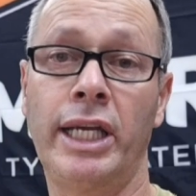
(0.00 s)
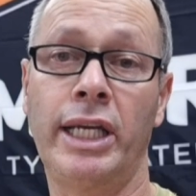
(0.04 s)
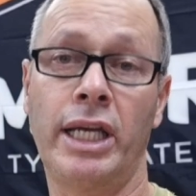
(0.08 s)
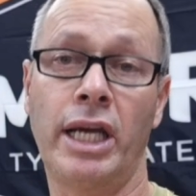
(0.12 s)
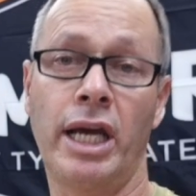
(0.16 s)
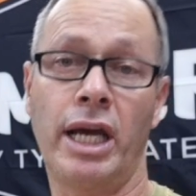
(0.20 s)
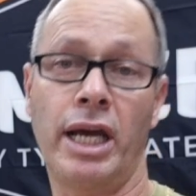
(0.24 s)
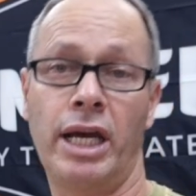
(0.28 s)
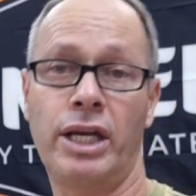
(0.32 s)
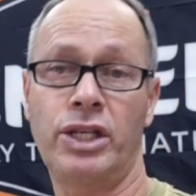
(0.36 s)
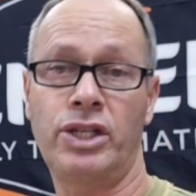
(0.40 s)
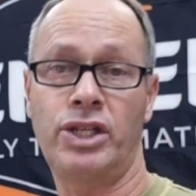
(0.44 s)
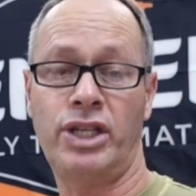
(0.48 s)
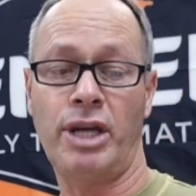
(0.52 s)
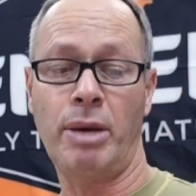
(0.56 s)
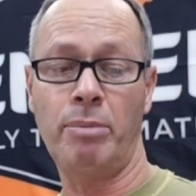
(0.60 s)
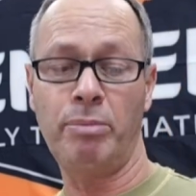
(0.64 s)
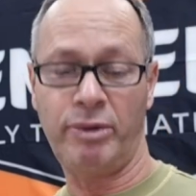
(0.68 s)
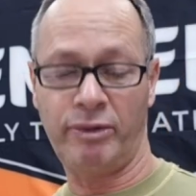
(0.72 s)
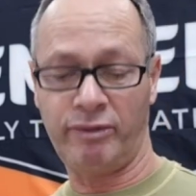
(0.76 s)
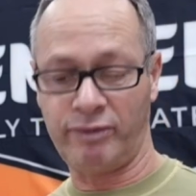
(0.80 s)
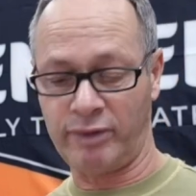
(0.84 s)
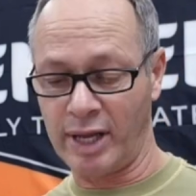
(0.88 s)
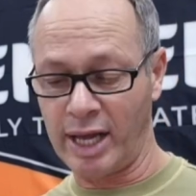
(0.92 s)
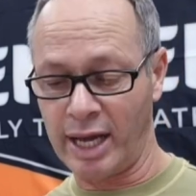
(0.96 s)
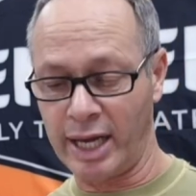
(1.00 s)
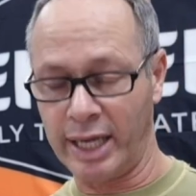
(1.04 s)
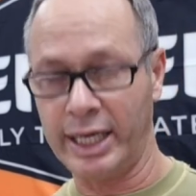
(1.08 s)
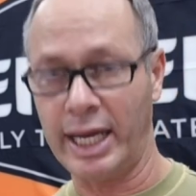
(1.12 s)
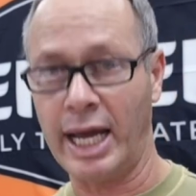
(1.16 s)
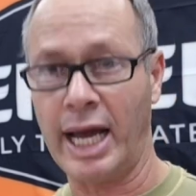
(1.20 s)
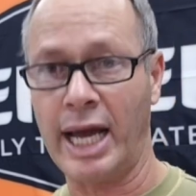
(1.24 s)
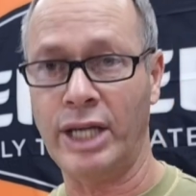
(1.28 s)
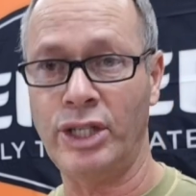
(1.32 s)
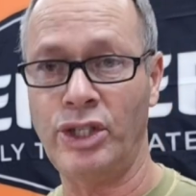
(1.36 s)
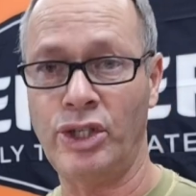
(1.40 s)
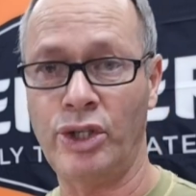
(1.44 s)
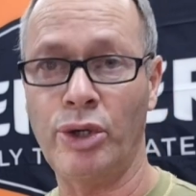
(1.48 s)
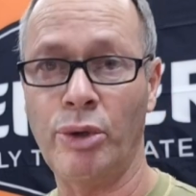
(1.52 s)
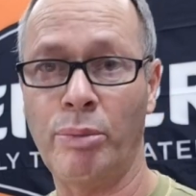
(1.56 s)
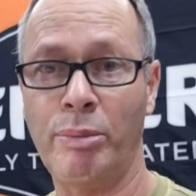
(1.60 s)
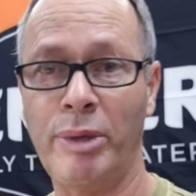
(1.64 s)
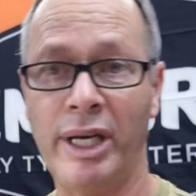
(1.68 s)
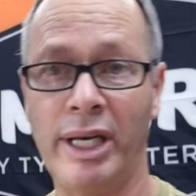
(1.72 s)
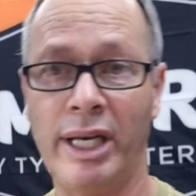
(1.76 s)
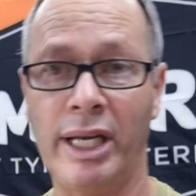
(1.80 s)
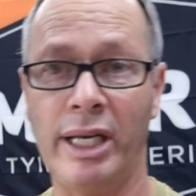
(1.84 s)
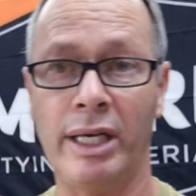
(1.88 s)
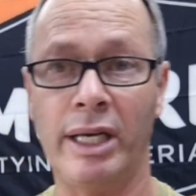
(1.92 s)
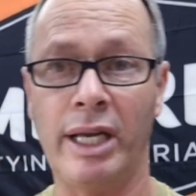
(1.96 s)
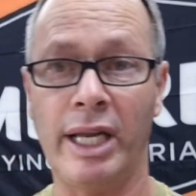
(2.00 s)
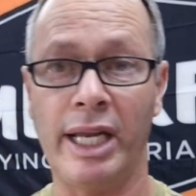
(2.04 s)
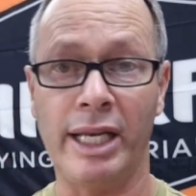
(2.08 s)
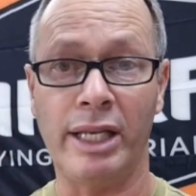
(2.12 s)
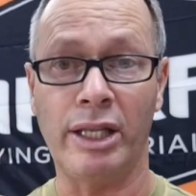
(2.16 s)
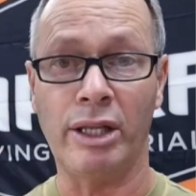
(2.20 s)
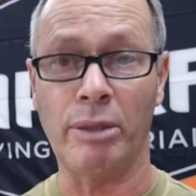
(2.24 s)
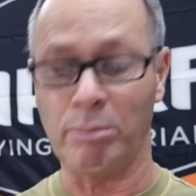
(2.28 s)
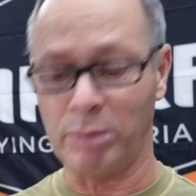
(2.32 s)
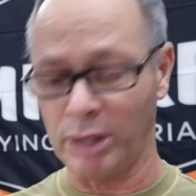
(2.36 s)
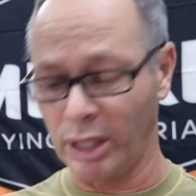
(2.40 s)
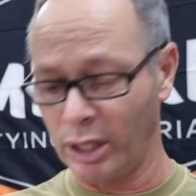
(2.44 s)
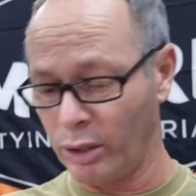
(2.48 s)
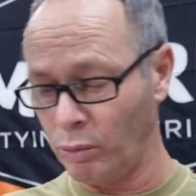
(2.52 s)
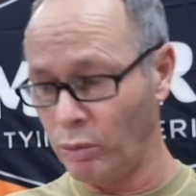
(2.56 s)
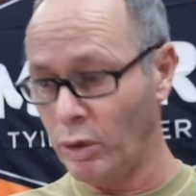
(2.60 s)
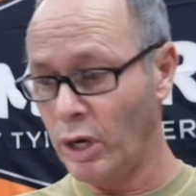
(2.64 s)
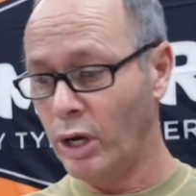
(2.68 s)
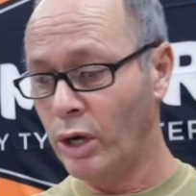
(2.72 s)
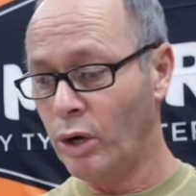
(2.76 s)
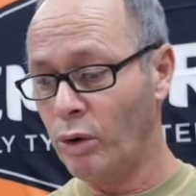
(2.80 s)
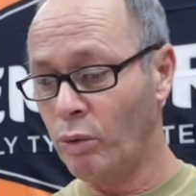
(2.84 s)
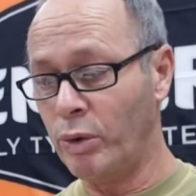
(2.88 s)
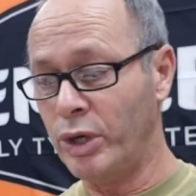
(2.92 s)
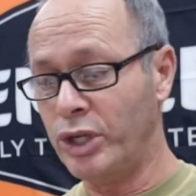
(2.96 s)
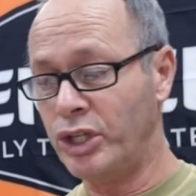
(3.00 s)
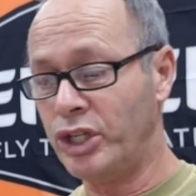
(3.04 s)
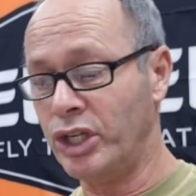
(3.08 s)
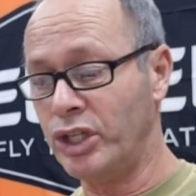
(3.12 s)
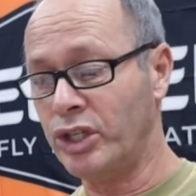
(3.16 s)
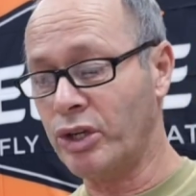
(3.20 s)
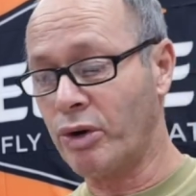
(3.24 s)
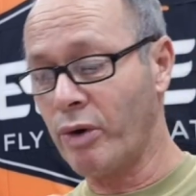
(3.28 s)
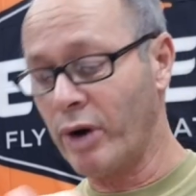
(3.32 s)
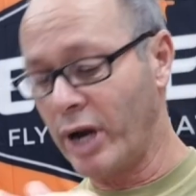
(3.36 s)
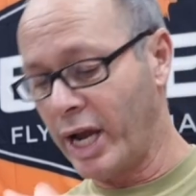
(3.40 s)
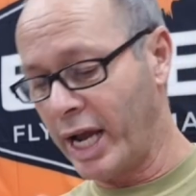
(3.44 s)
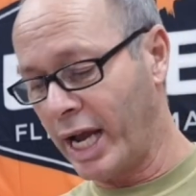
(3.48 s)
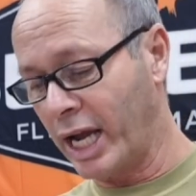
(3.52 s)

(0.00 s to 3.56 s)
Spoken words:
Semperfli ice dubbing in the blue, which is great.